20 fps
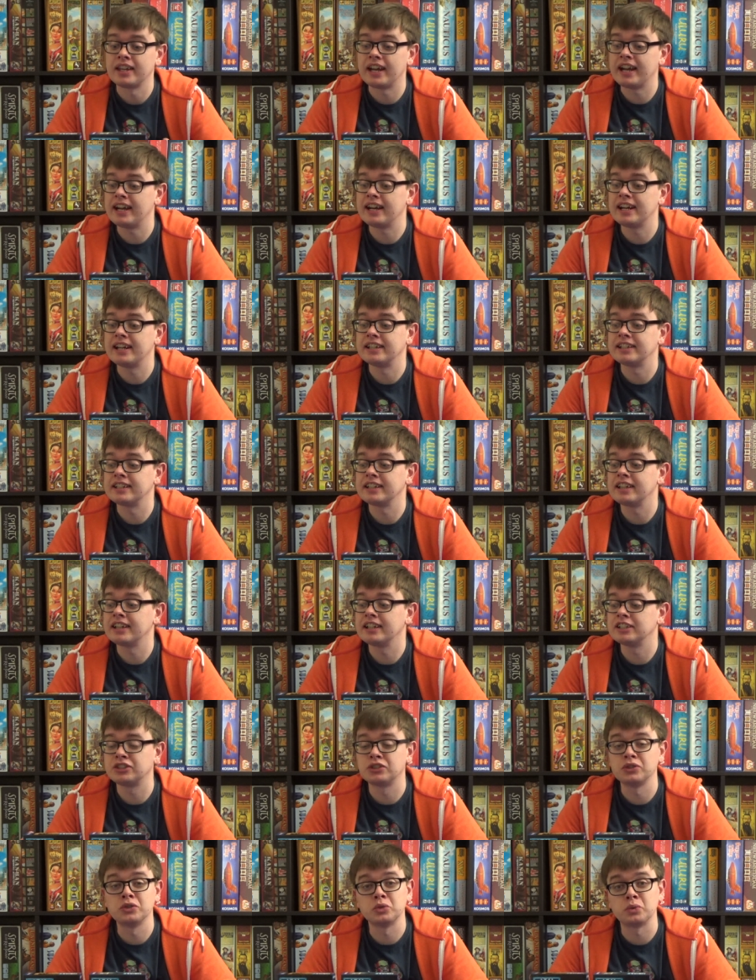And
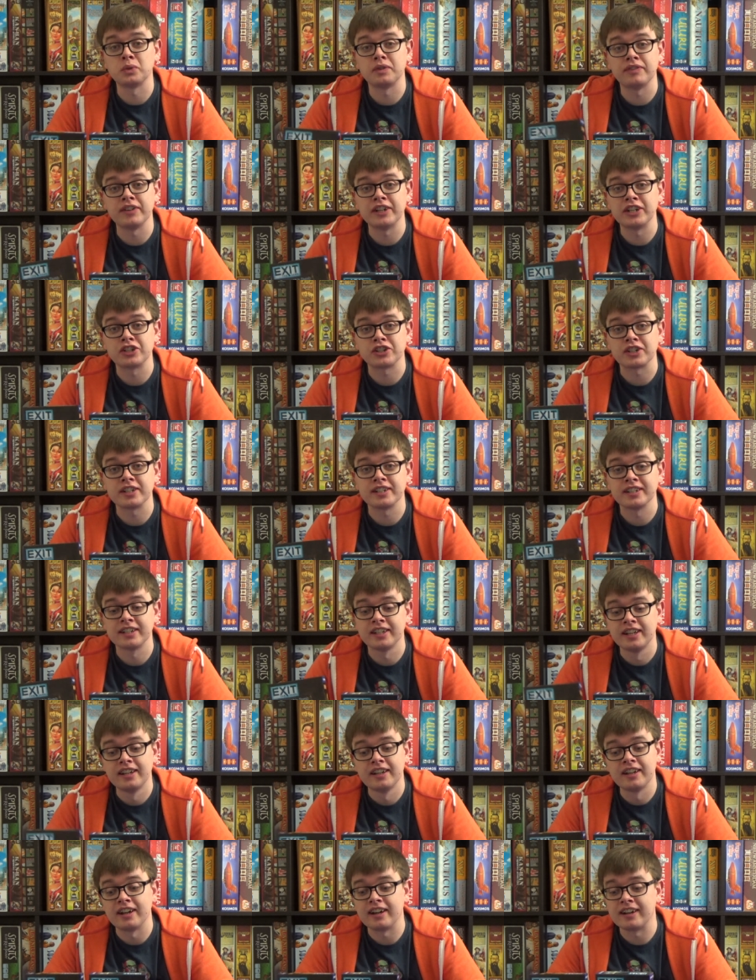as soon as we'd finished it,
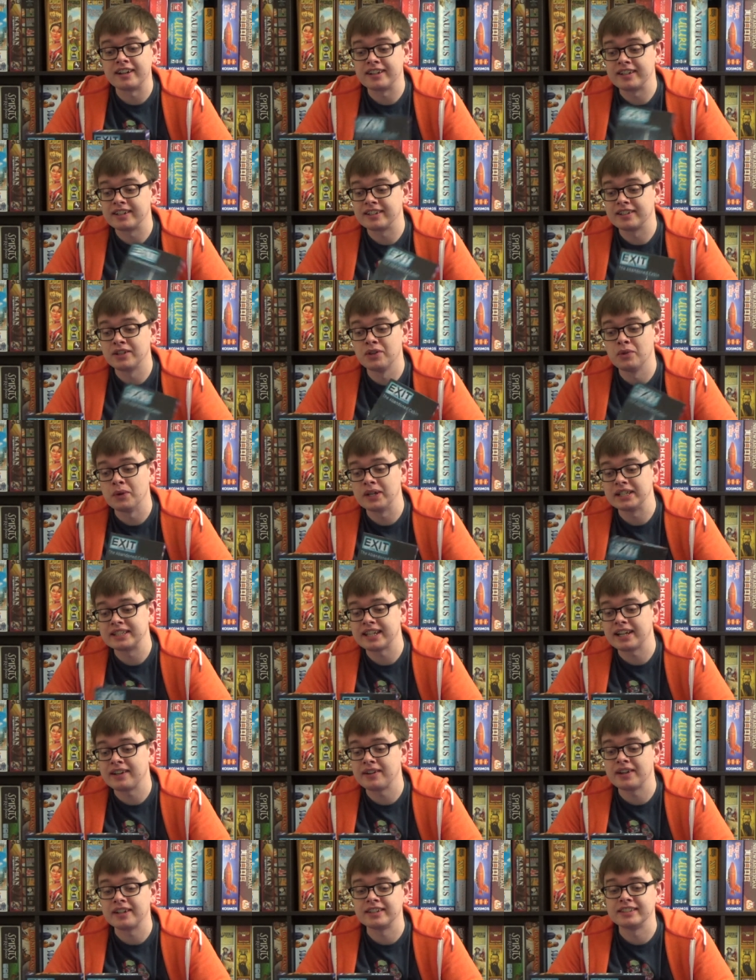I went
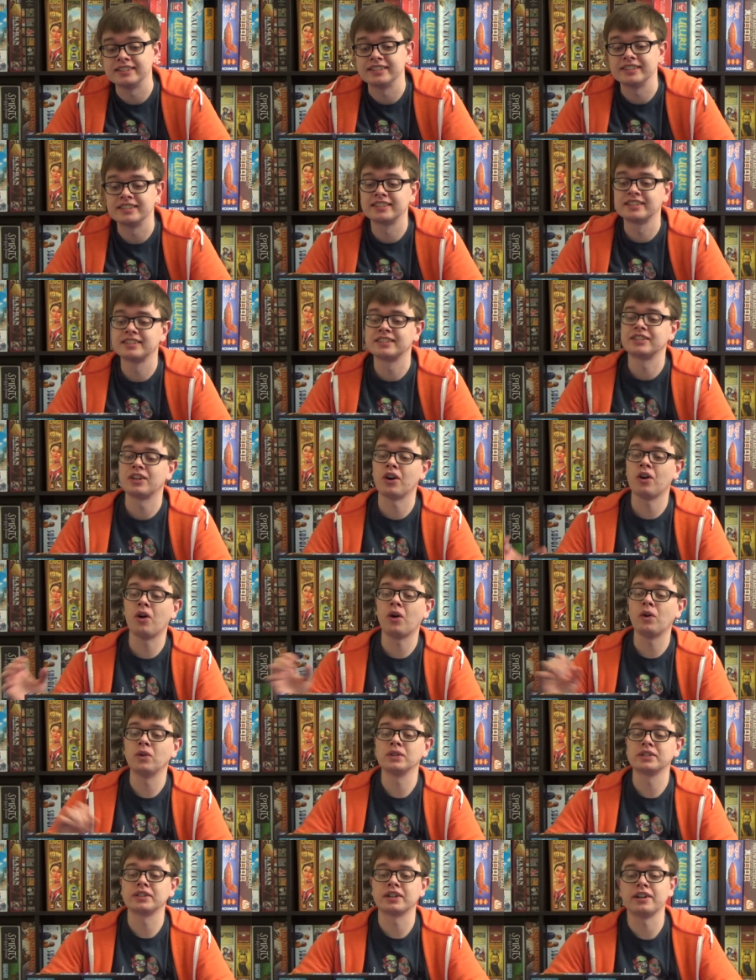out and got
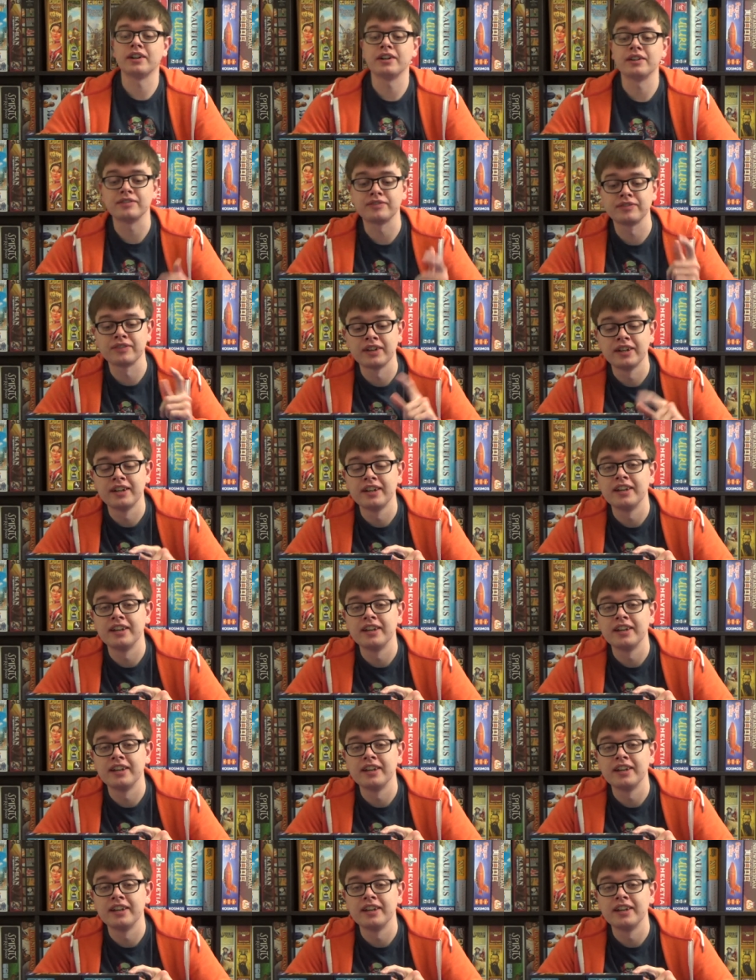hold of,